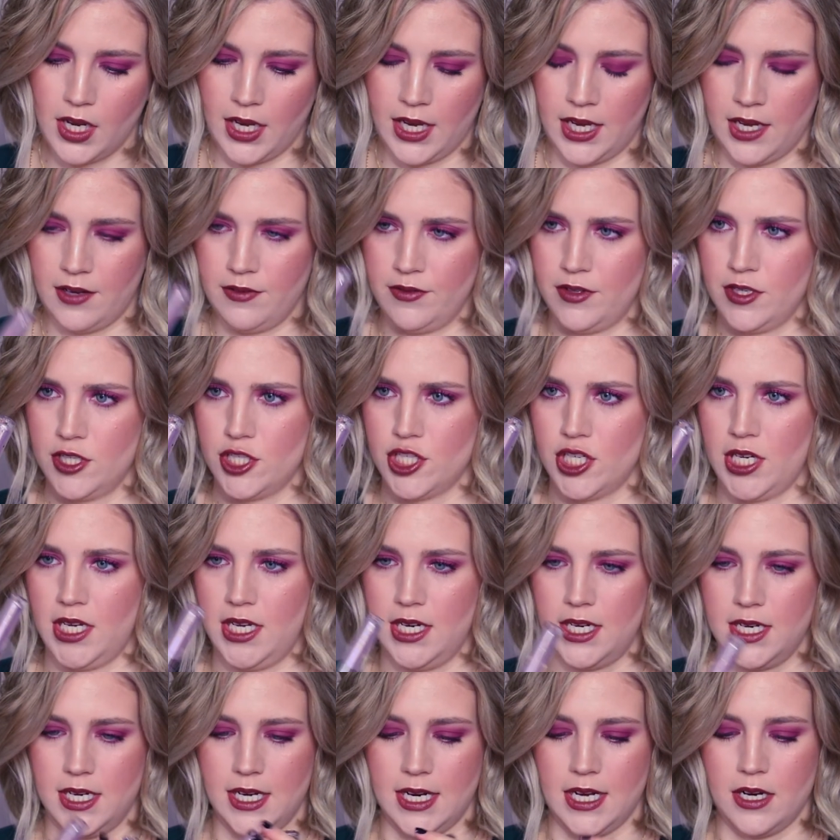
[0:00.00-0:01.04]
I have the
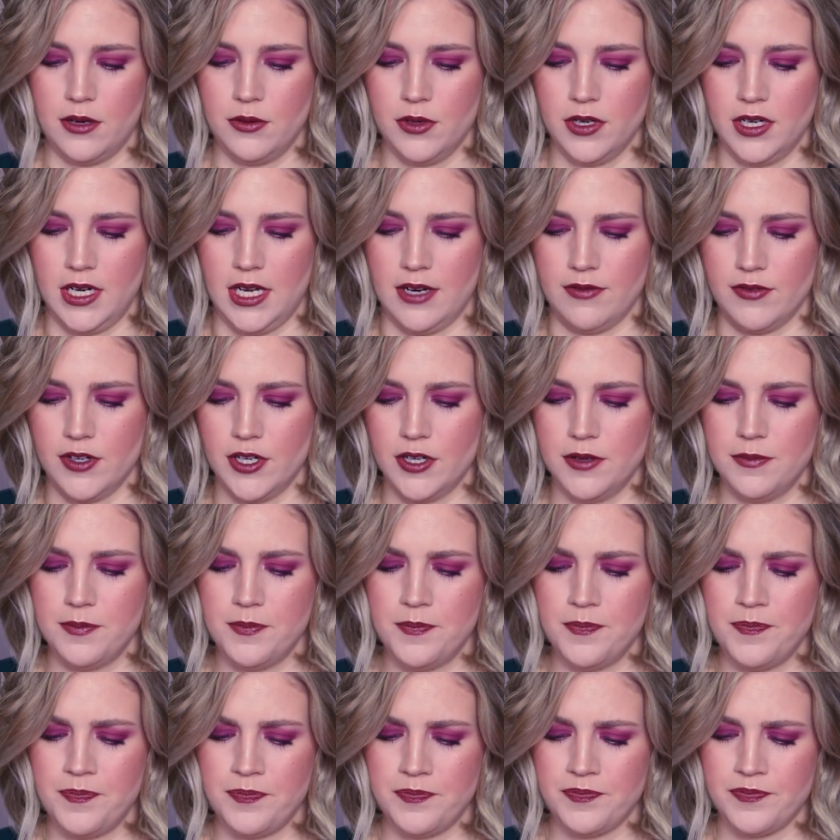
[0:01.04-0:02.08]
shade Now or
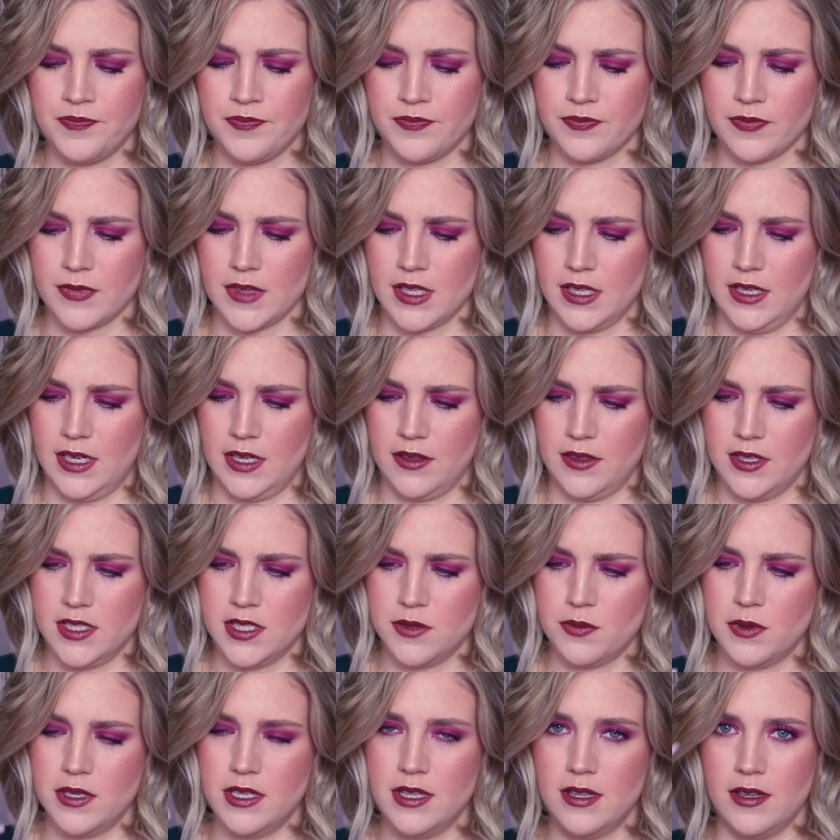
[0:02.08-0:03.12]
Never. Now
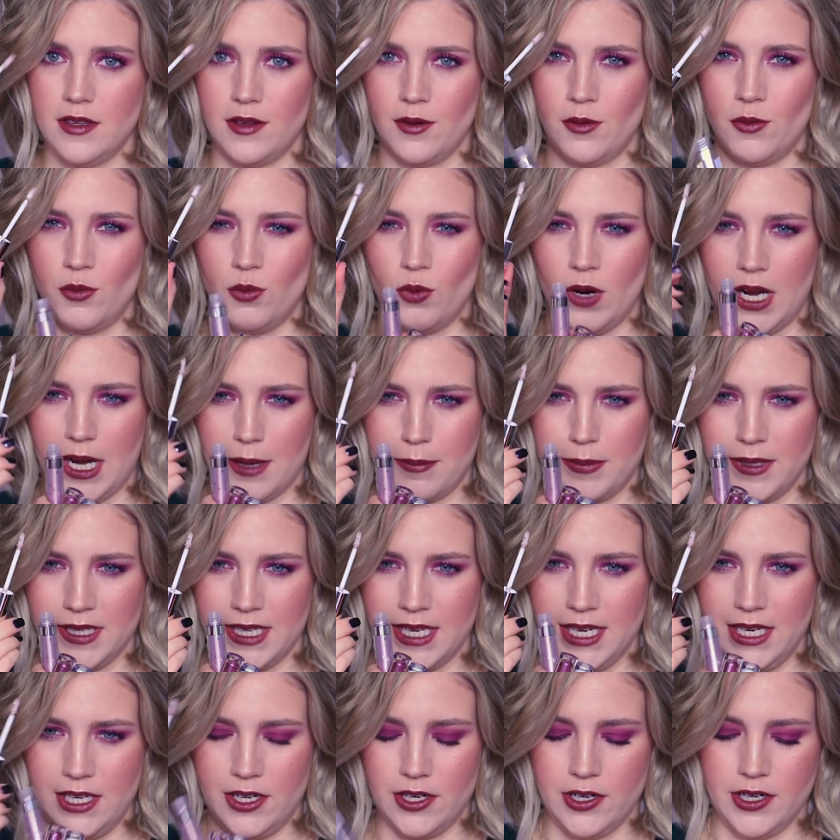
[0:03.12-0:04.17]
this one, the
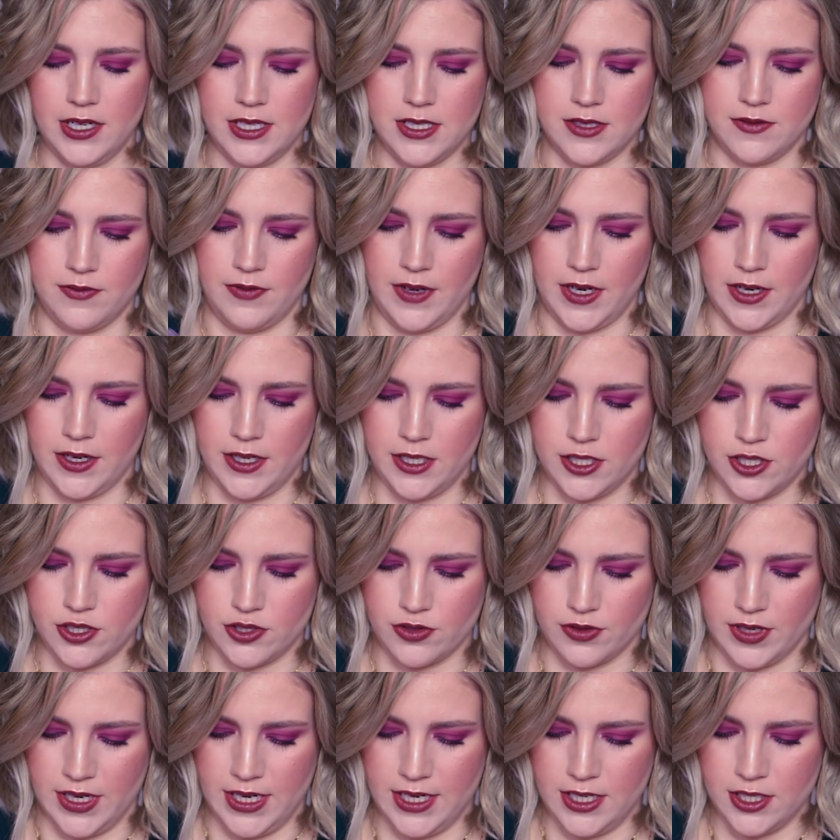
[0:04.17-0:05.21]
applicator is very
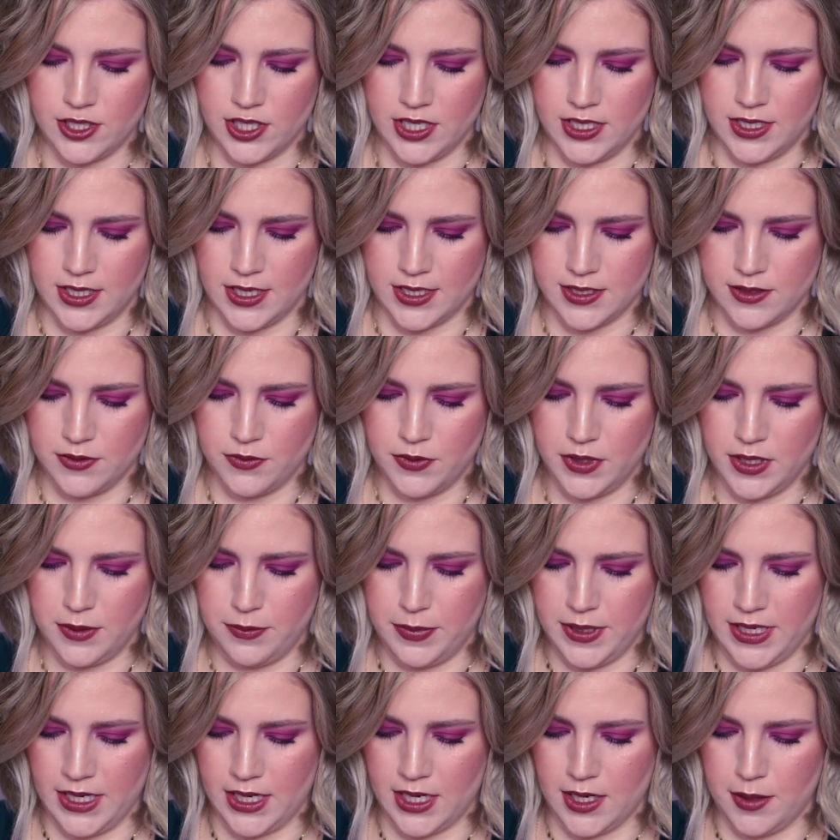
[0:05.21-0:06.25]
strange. It doesn't want
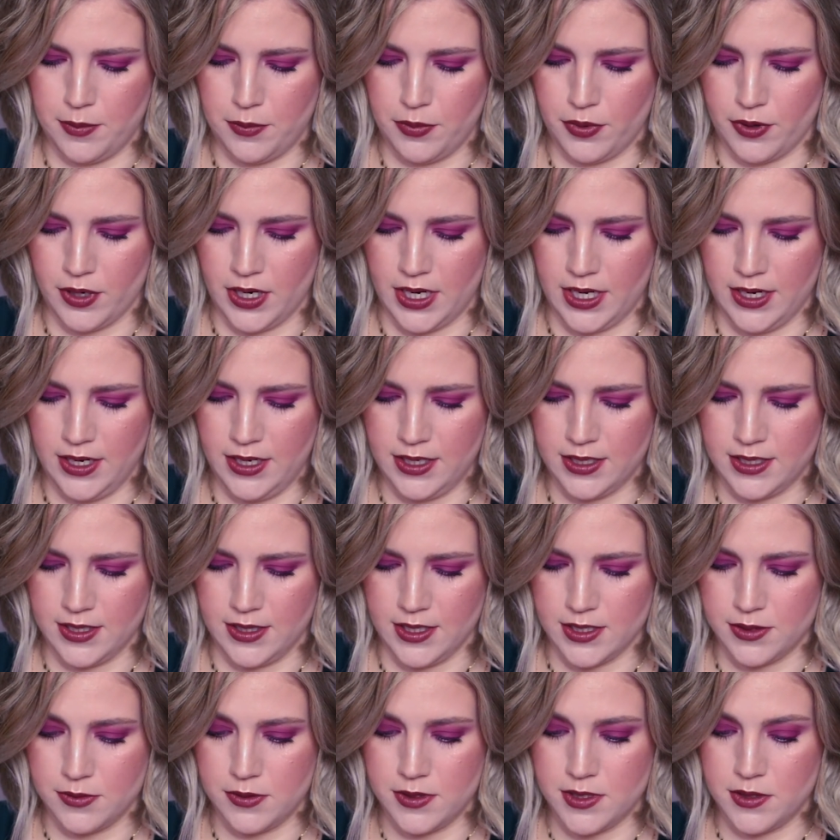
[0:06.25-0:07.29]
to pick up
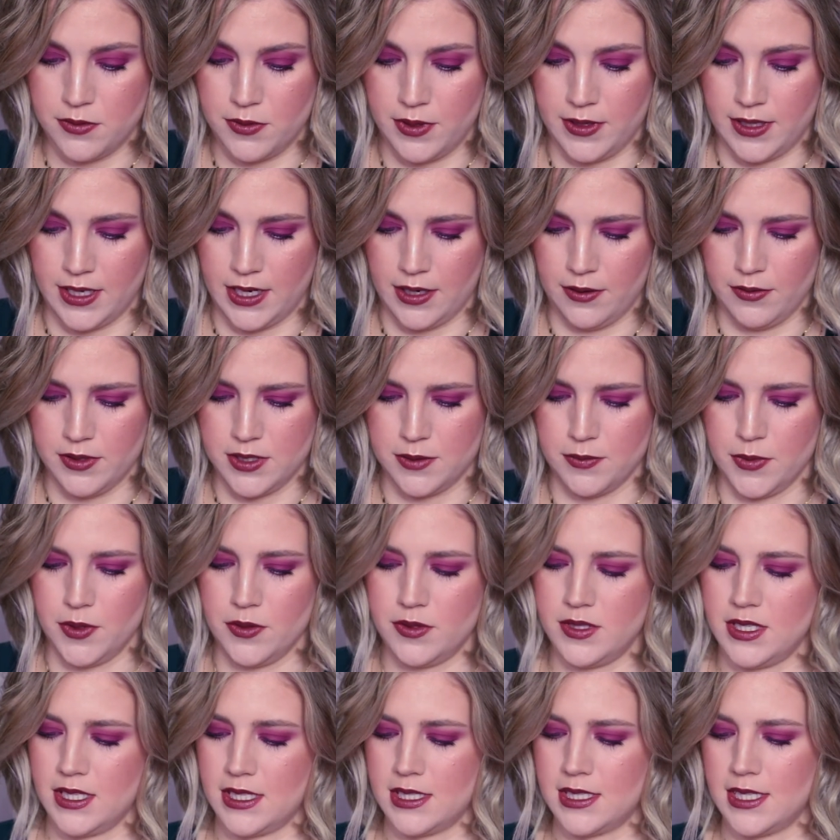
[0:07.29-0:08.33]
product. This was the one that I was
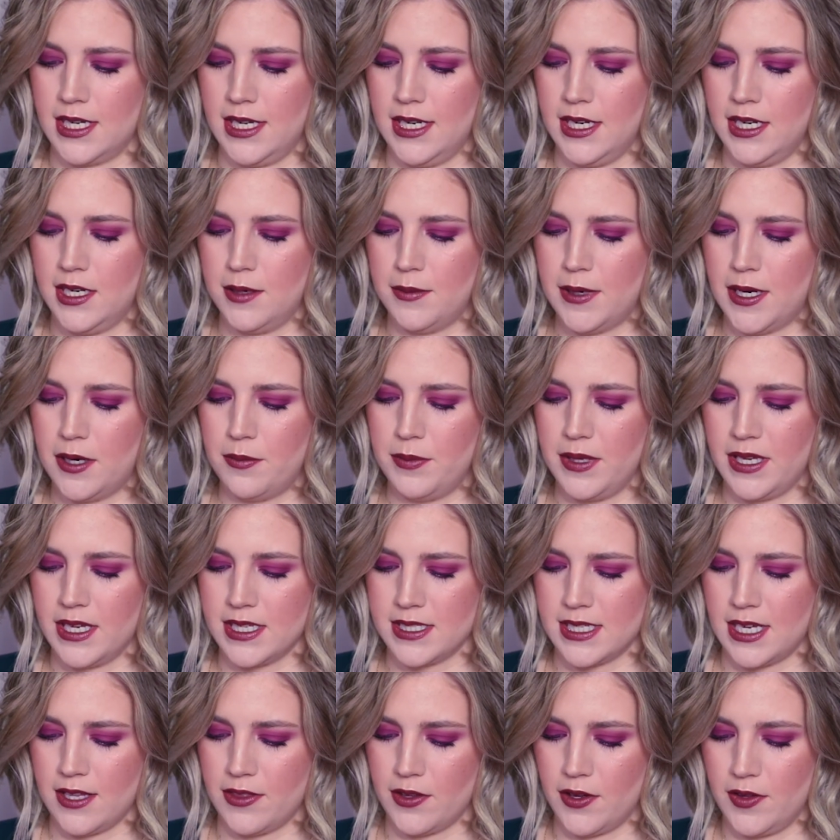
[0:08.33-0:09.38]
most excited about
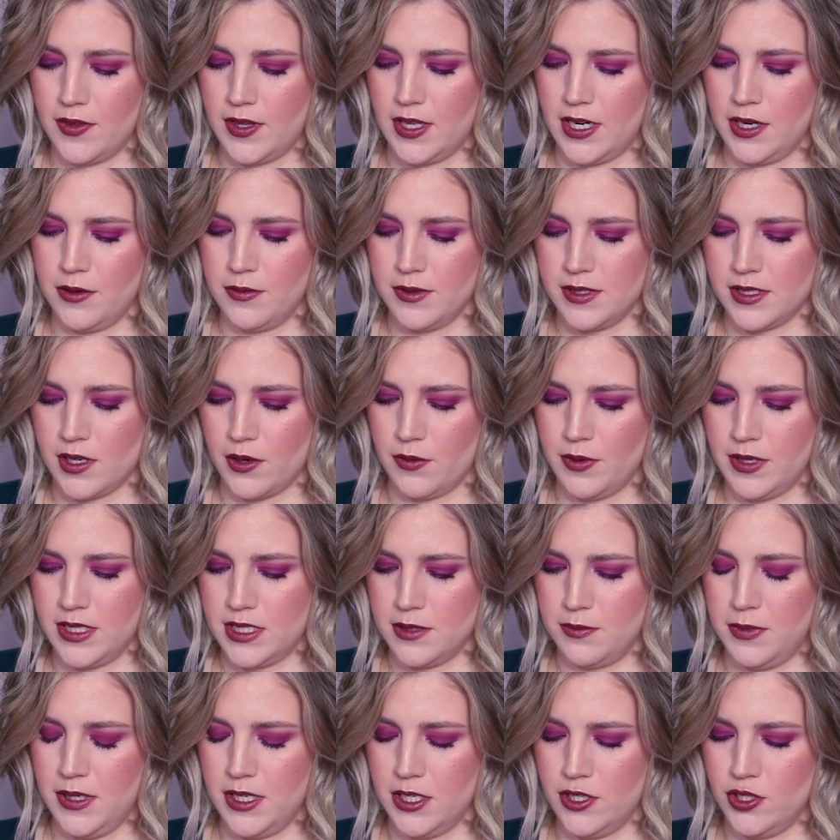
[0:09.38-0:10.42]
because I thought that it was going
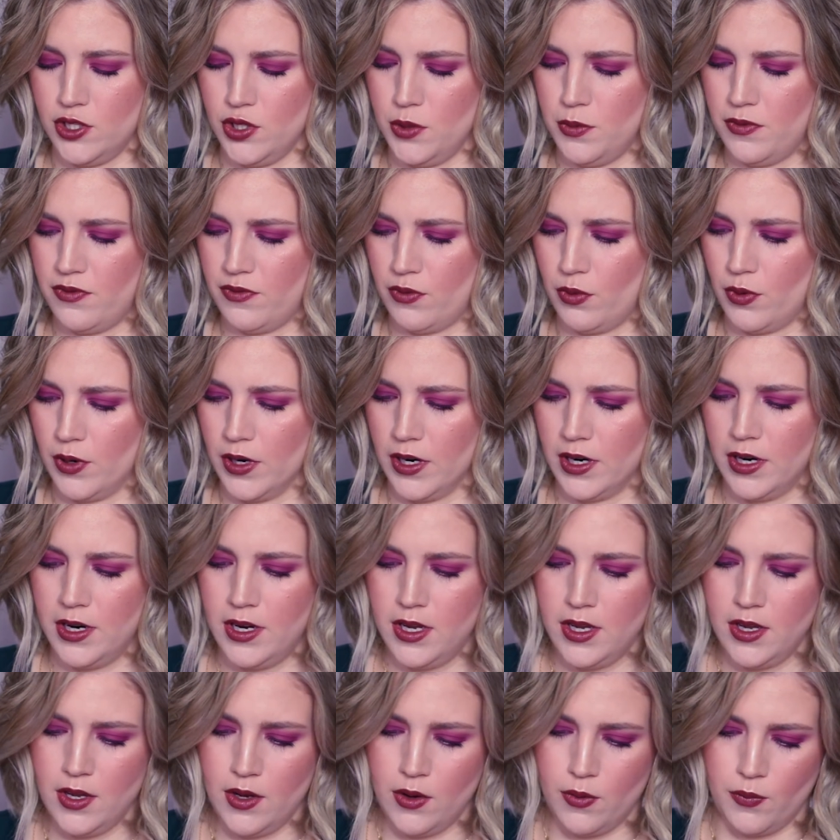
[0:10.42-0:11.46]
to be a dupe for
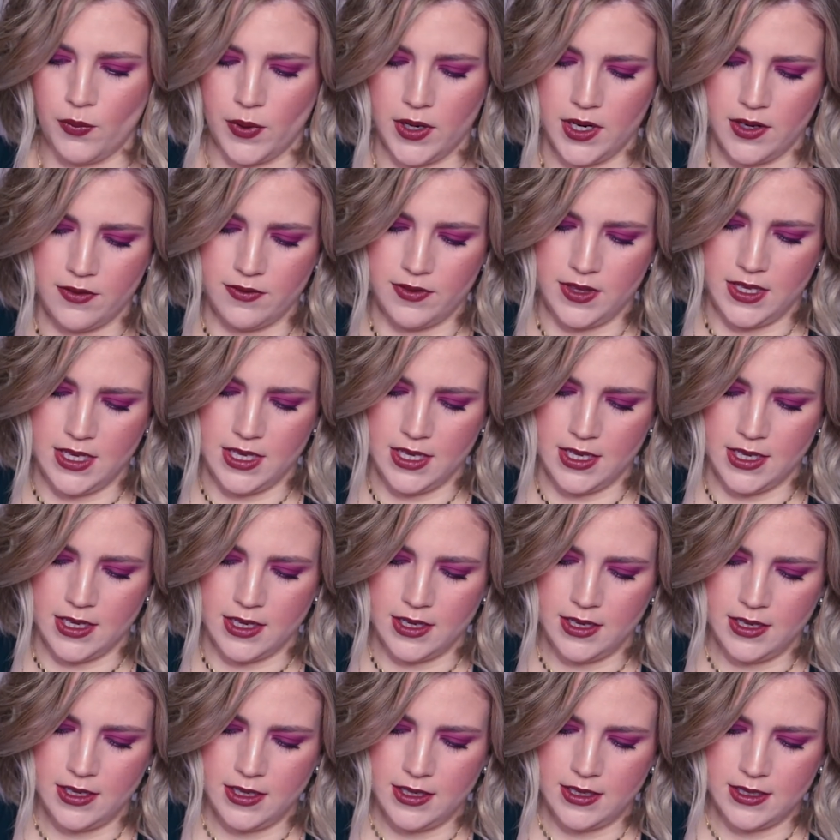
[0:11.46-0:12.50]
one of
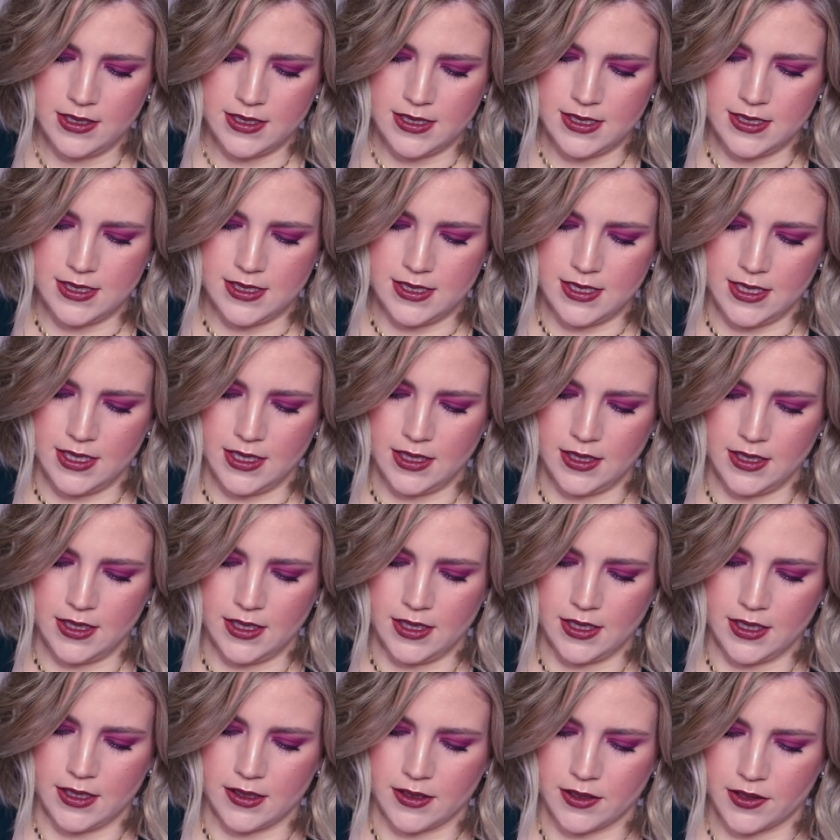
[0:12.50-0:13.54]
the
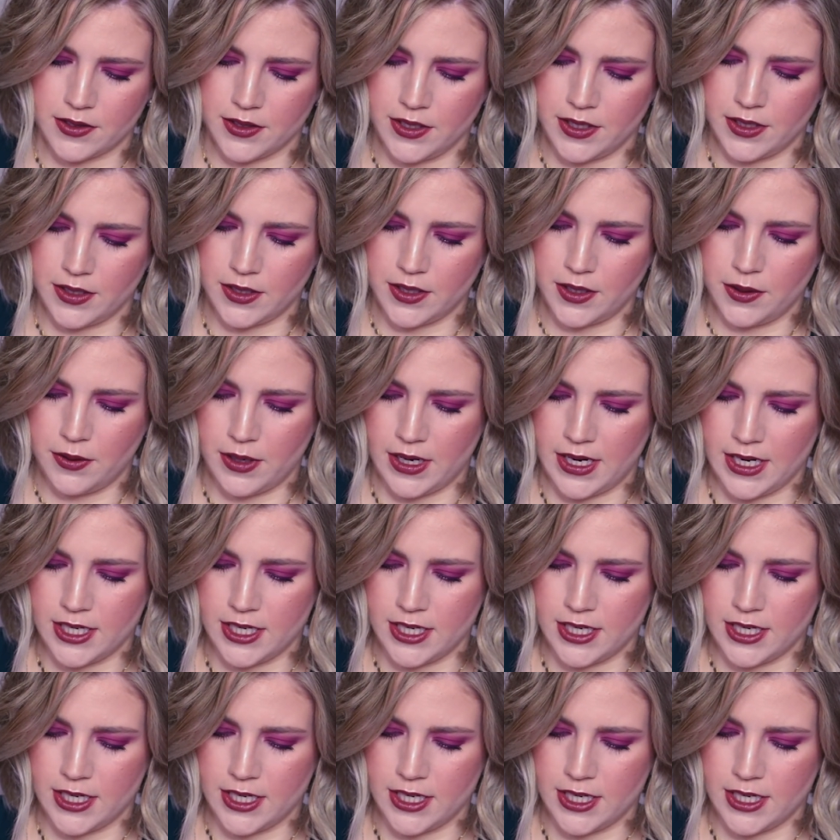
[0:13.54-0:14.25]
Stila Glittering Glow